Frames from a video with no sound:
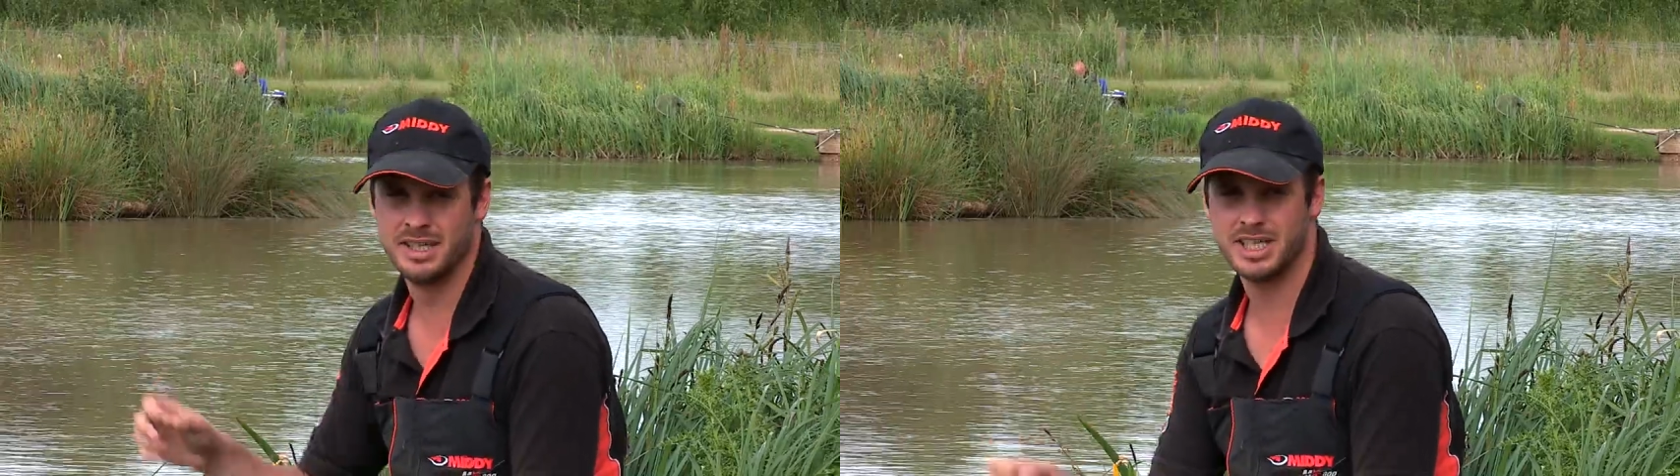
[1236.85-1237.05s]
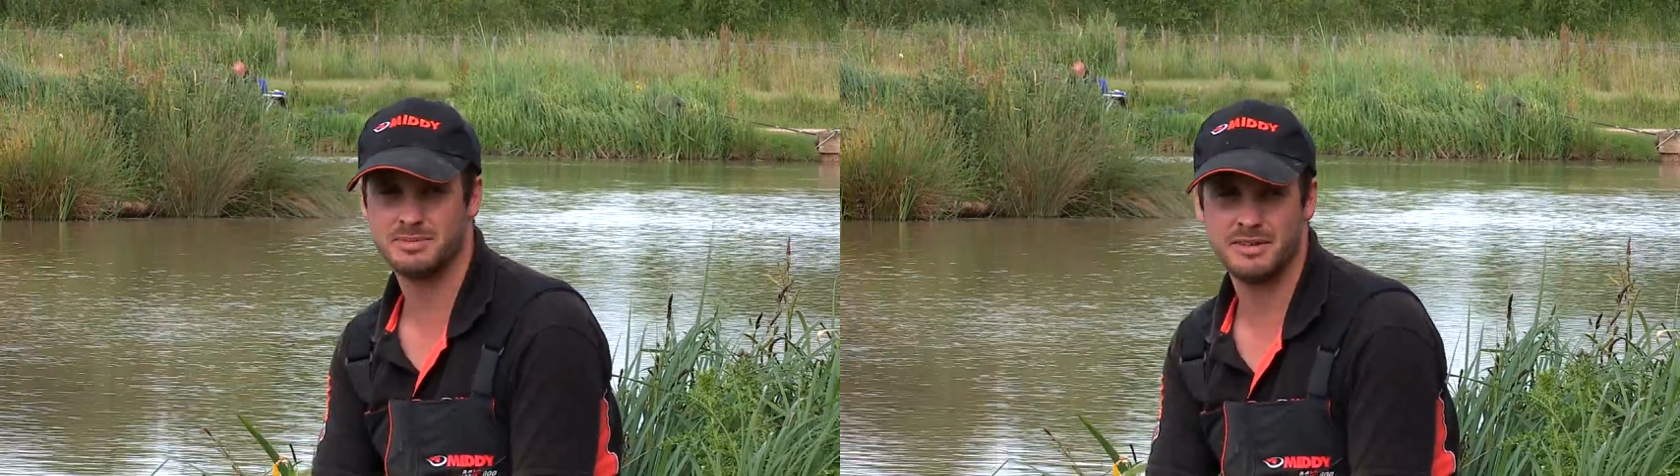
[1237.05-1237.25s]

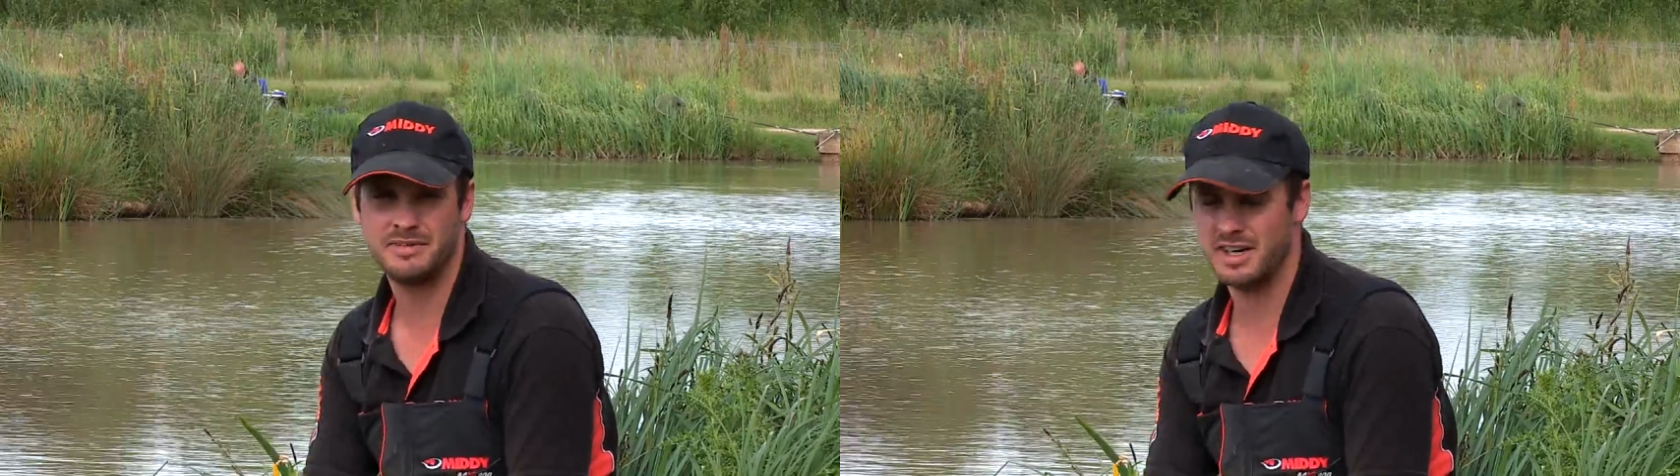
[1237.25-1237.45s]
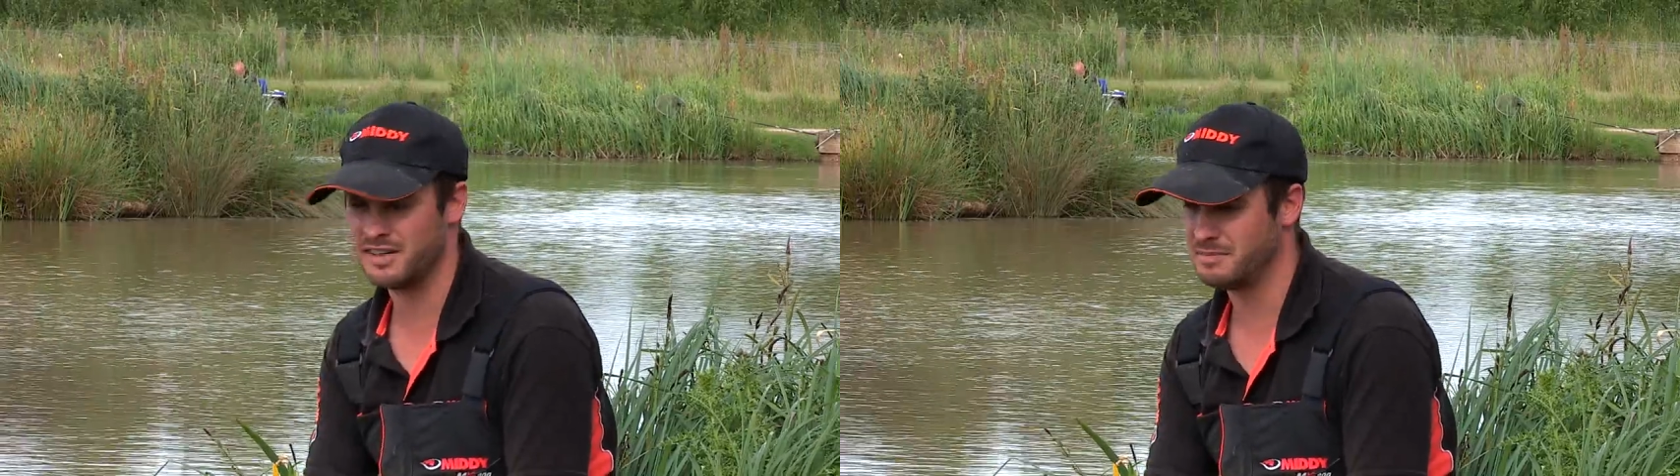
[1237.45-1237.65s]
as my
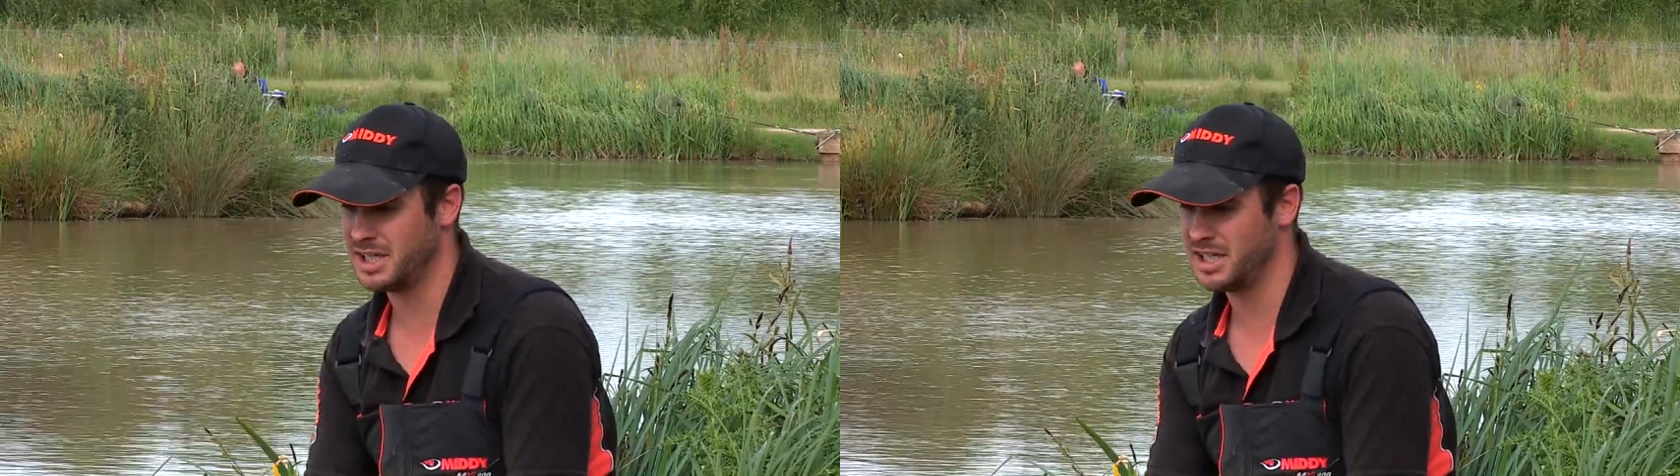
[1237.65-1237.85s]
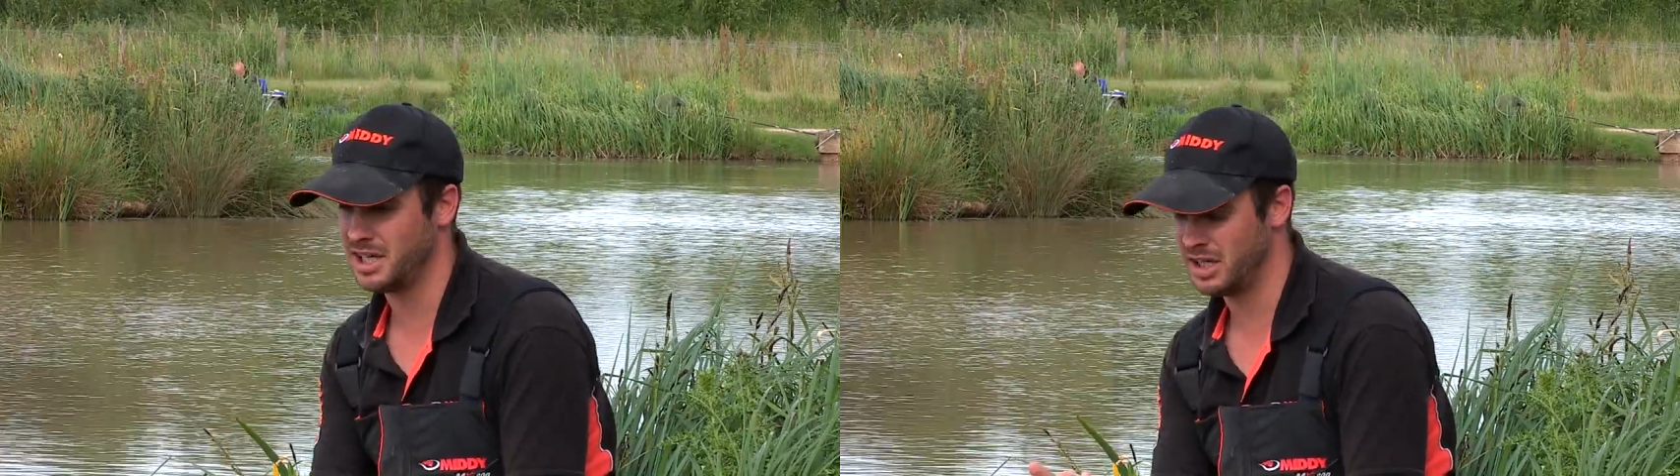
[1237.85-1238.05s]
five
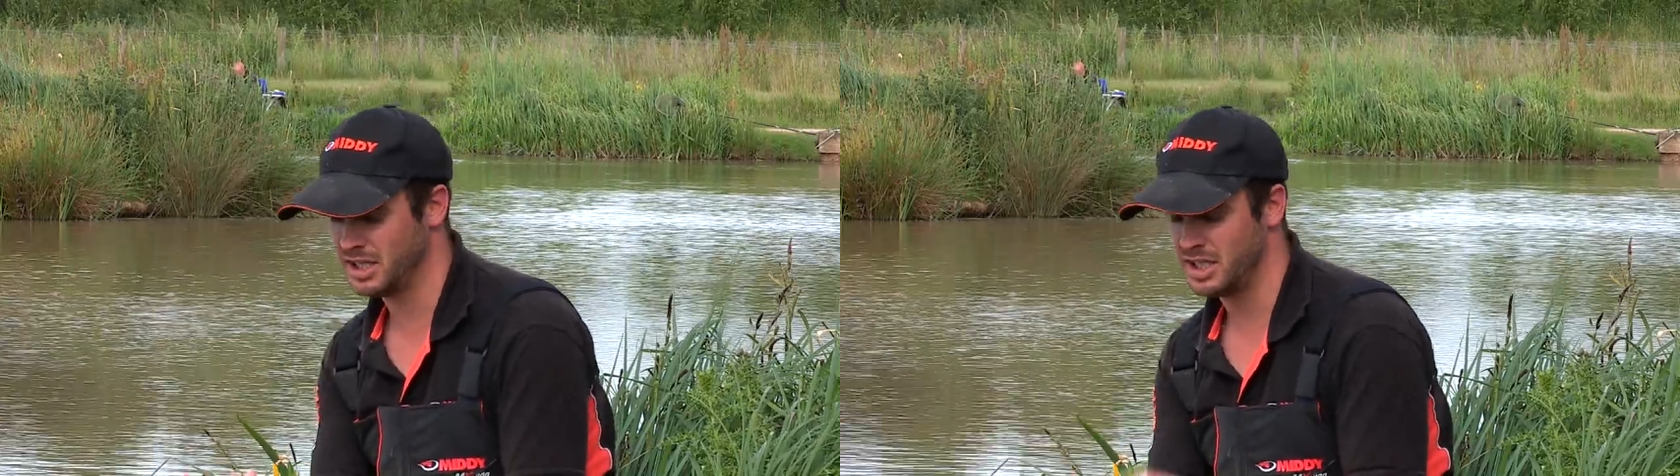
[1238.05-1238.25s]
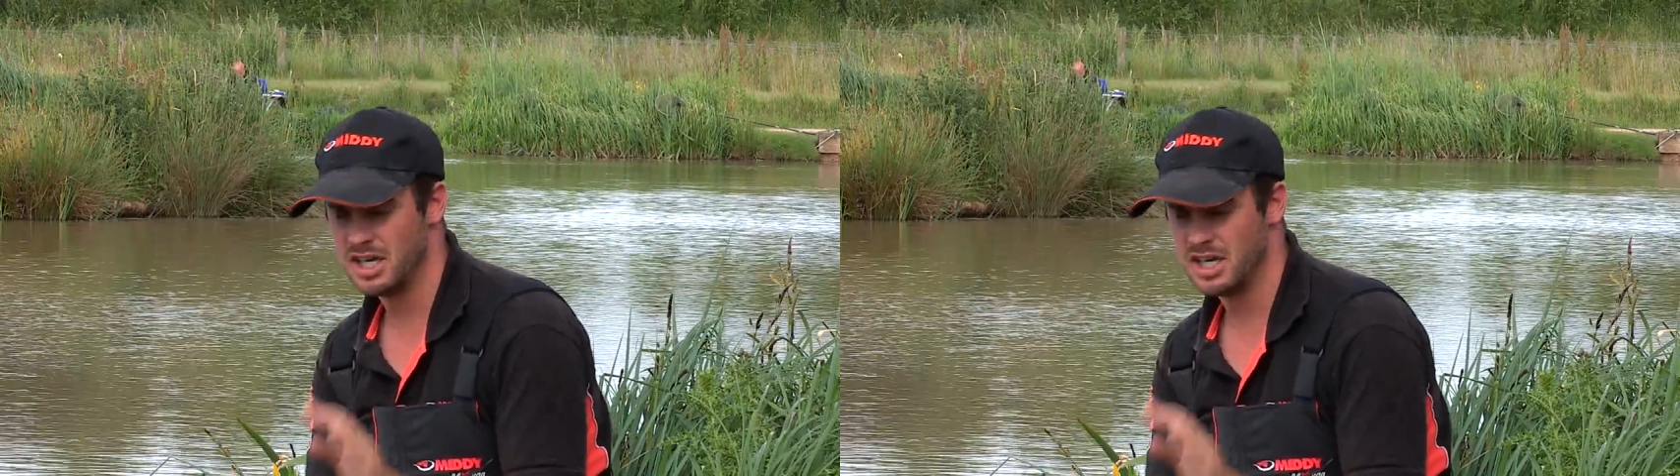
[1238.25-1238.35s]
meter line.